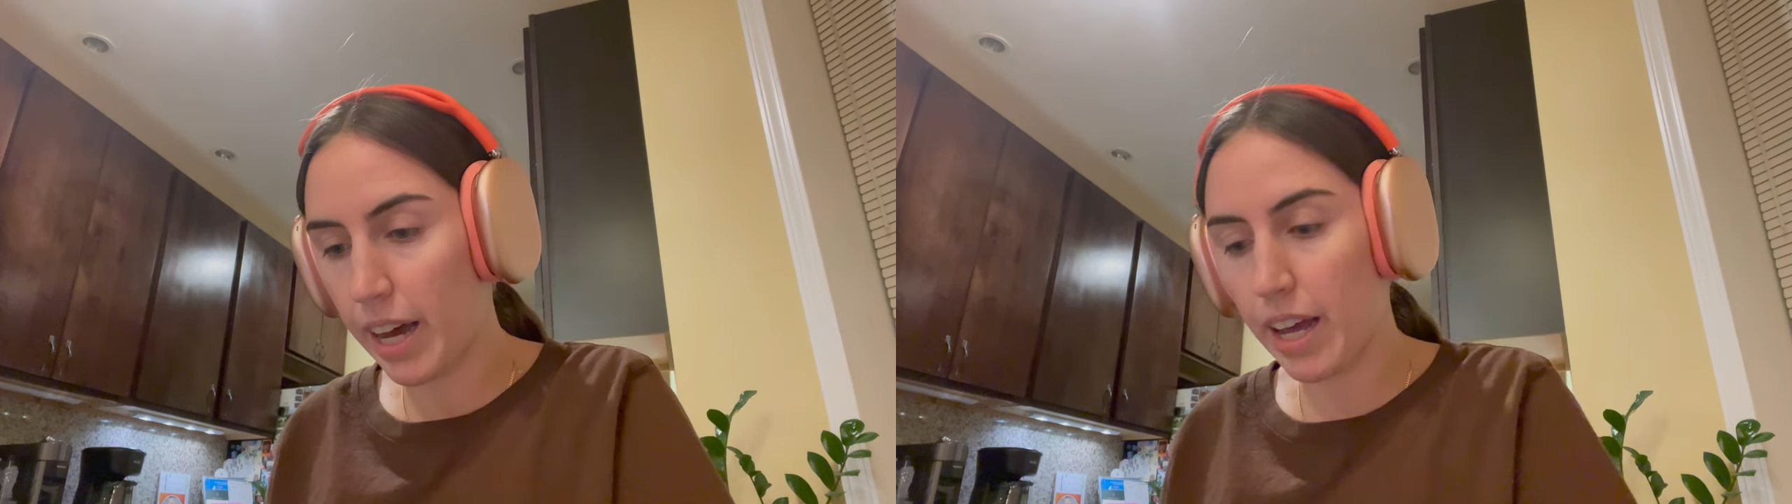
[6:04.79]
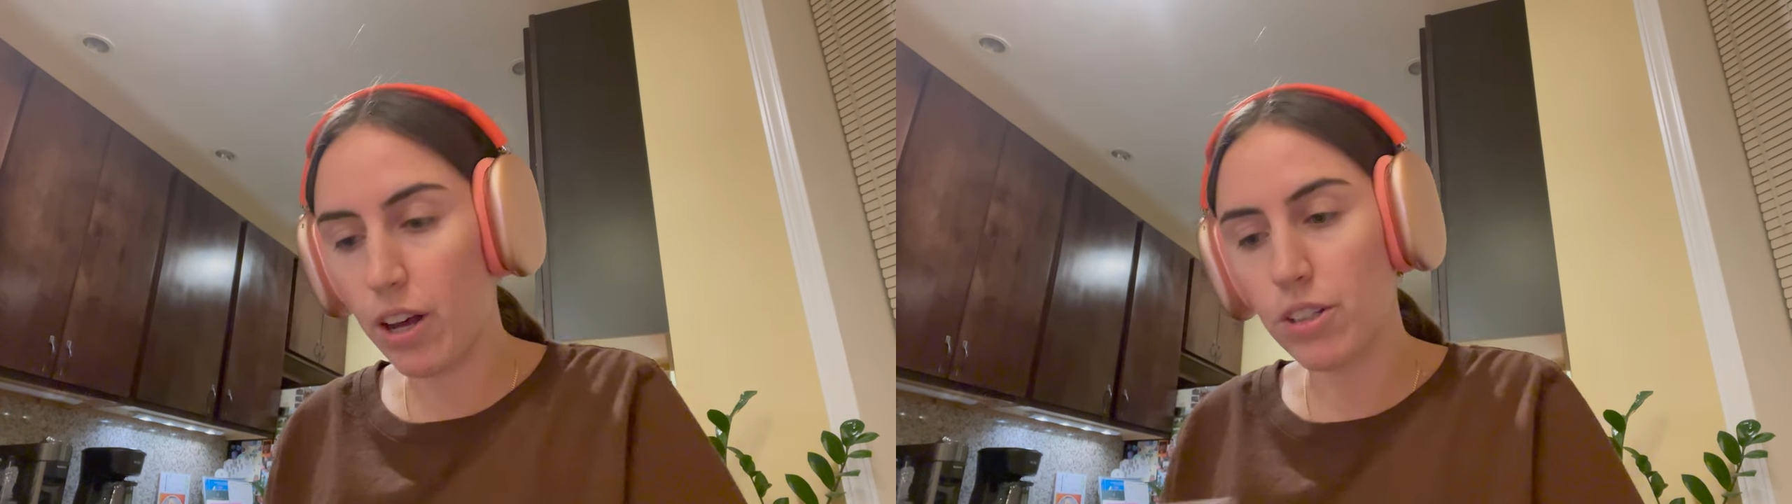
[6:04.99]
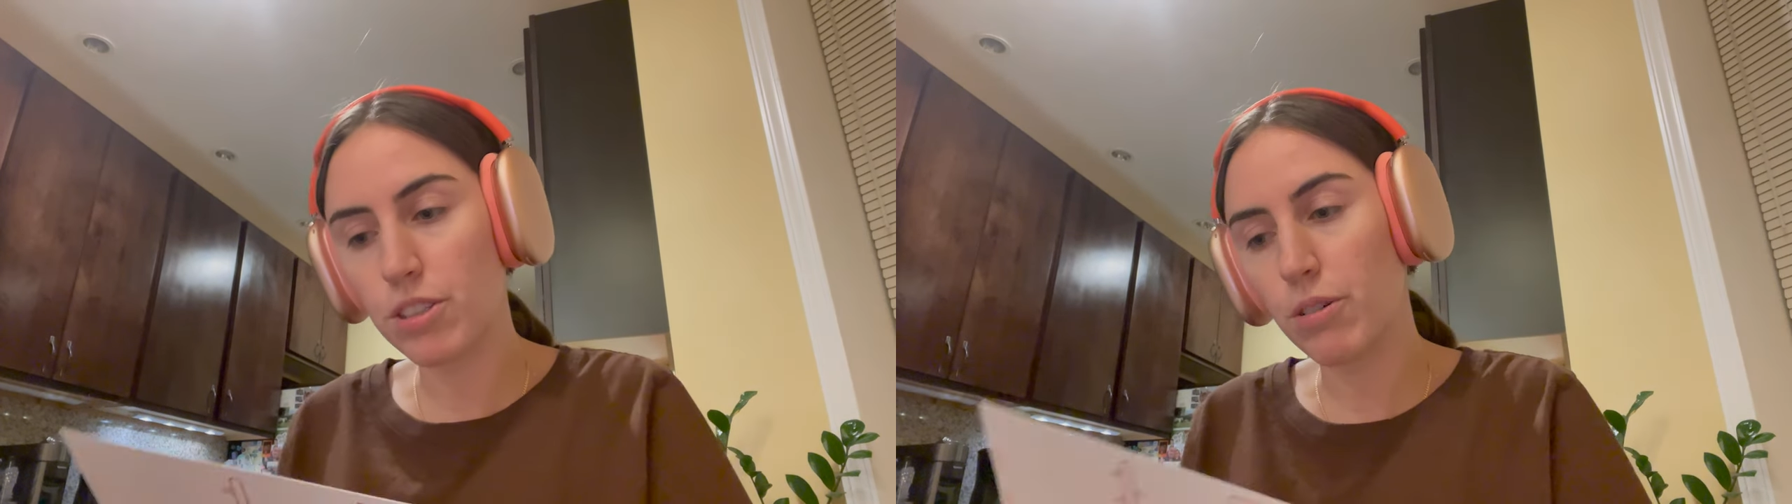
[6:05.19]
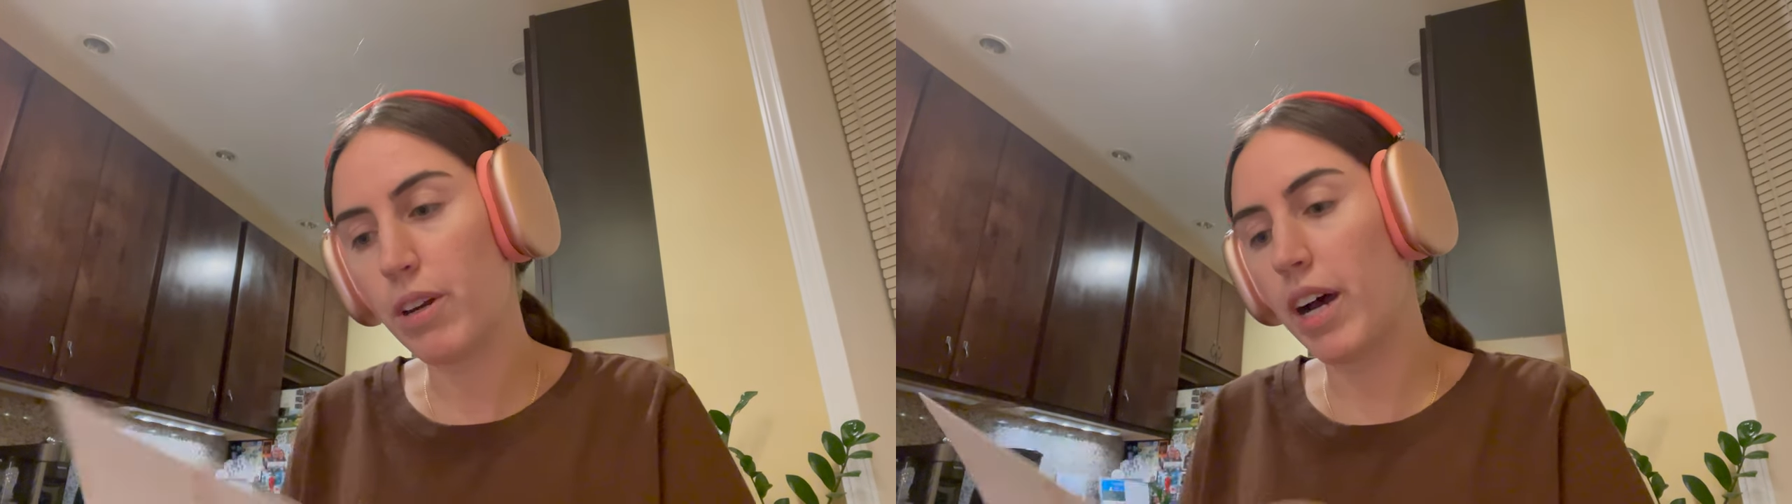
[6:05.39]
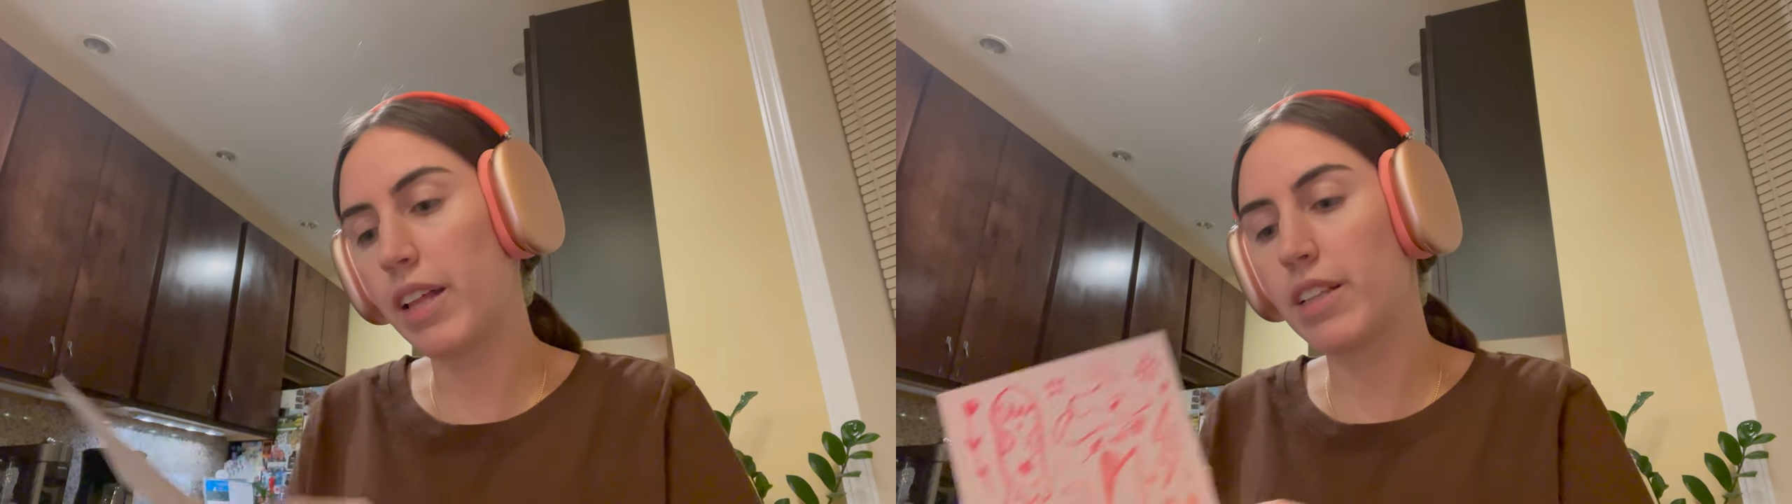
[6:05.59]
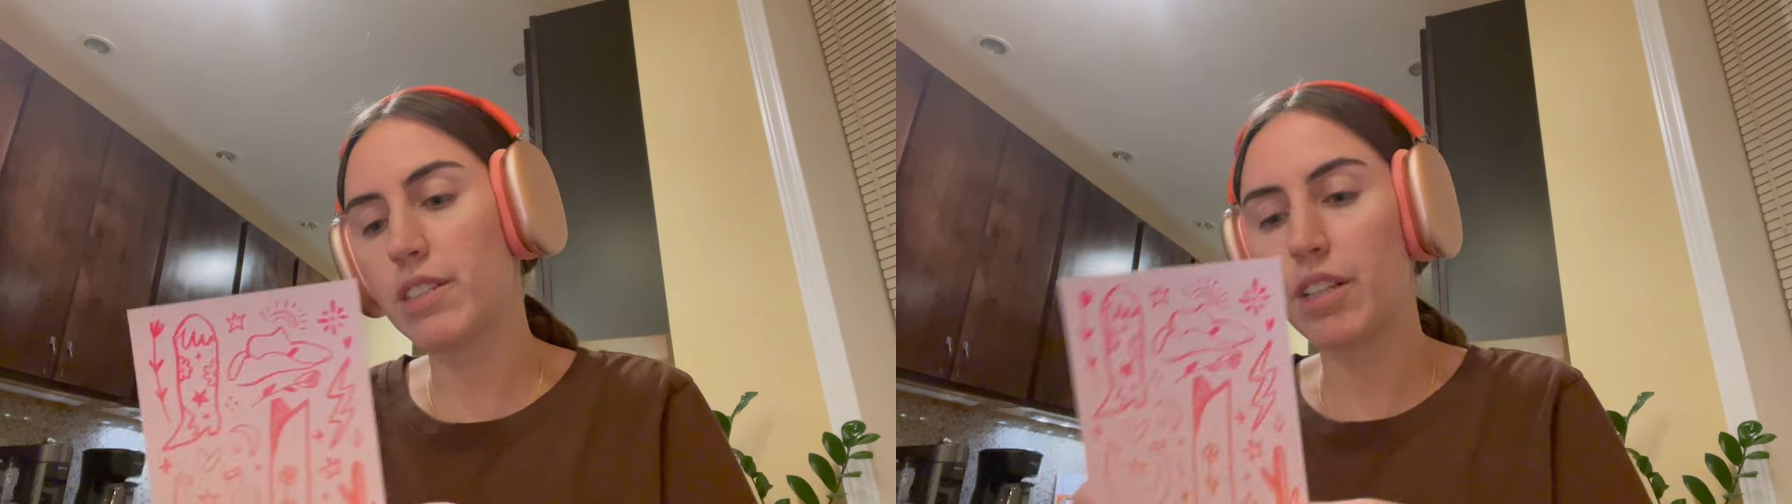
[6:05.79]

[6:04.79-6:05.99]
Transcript: I also got this